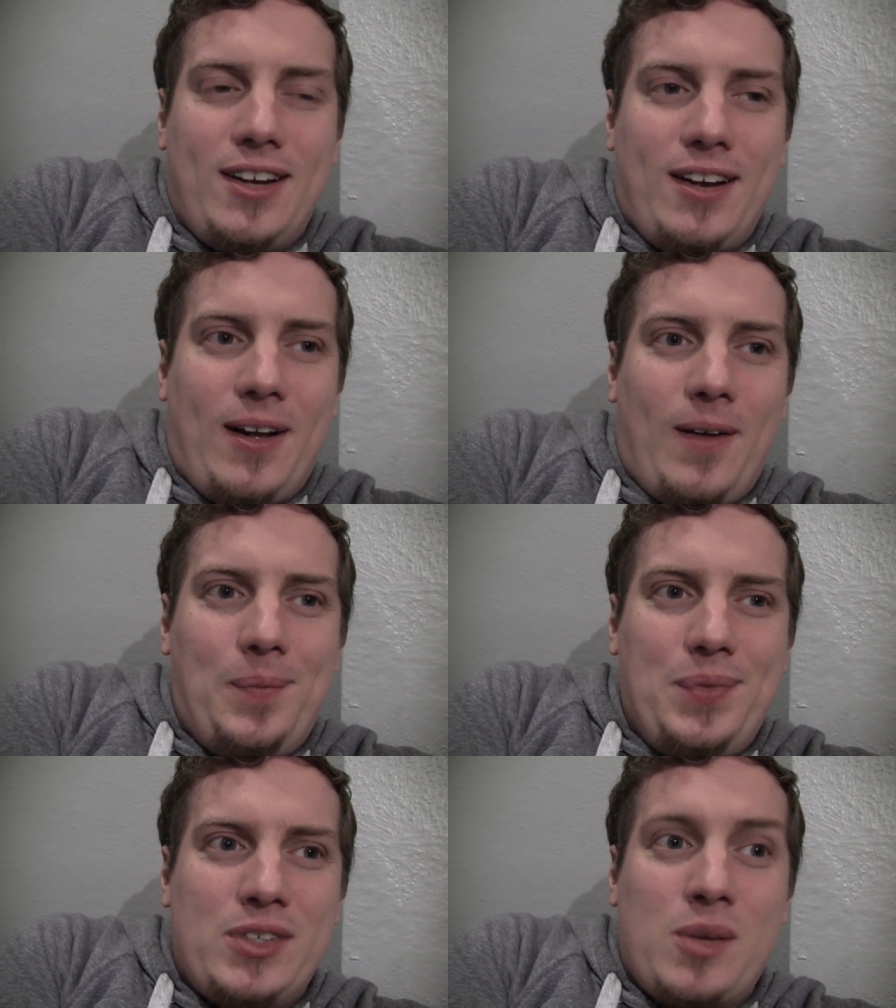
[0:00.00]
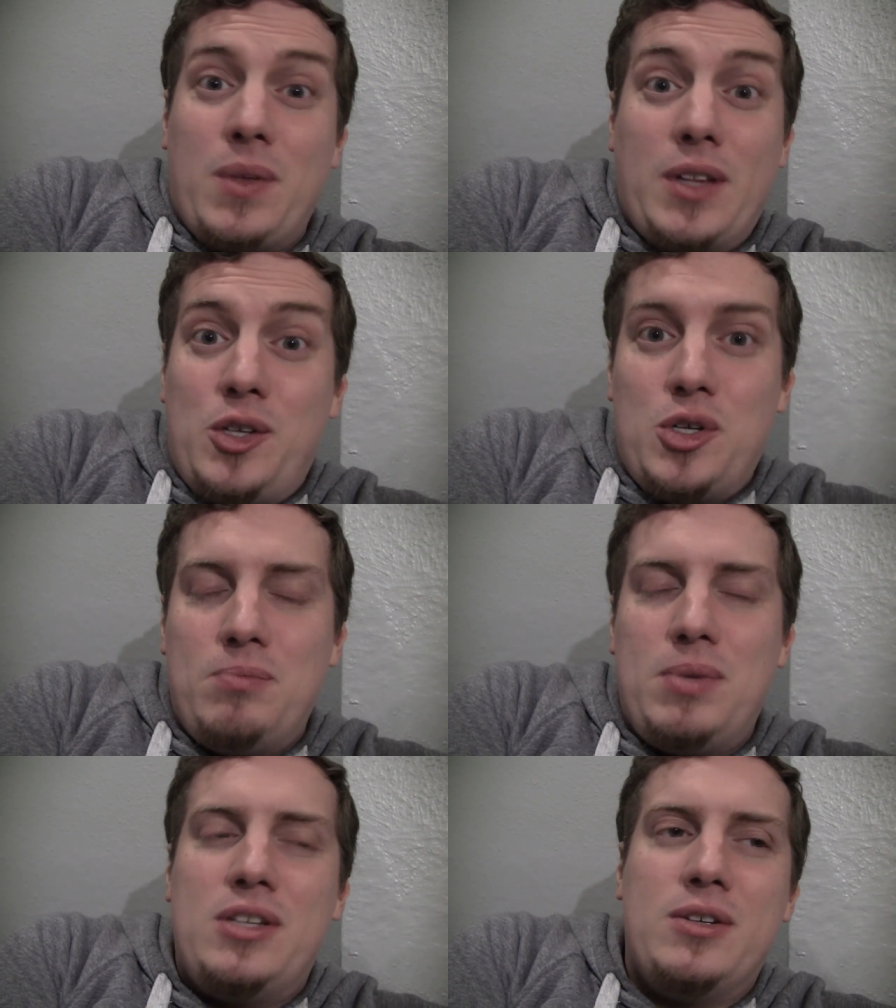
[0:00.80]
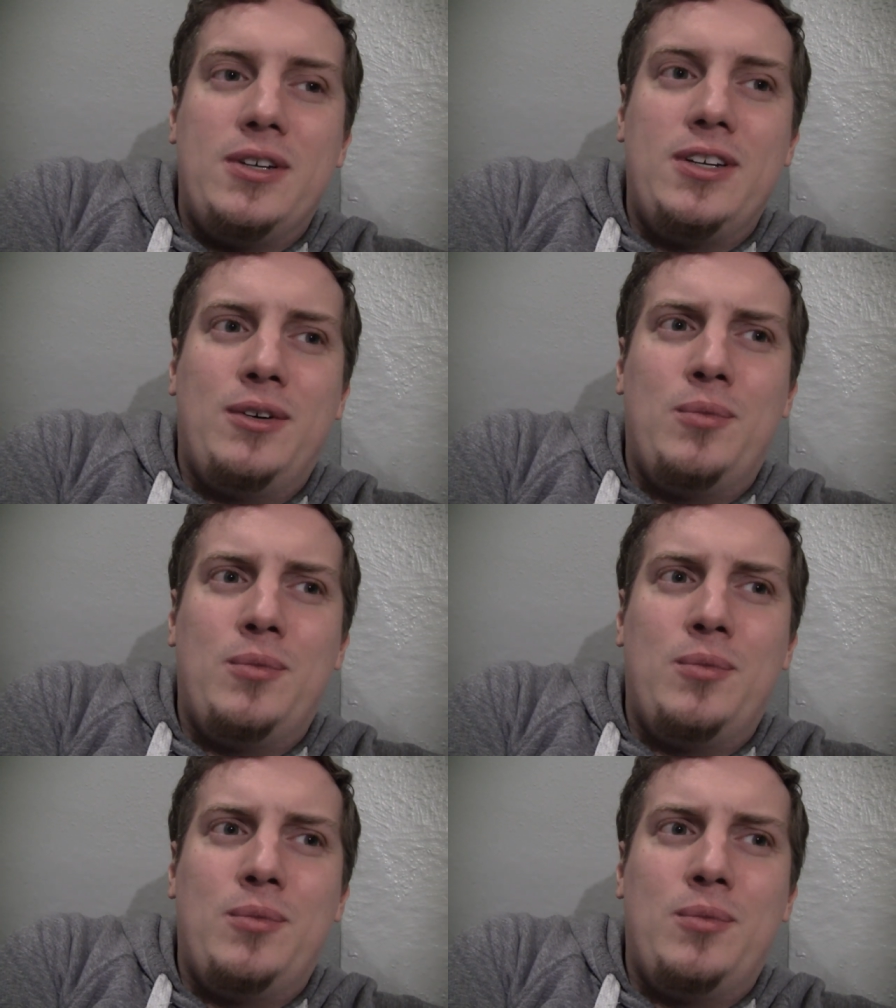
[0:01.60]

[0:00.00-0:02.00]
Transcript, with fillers: um, something they shouldn't be doing,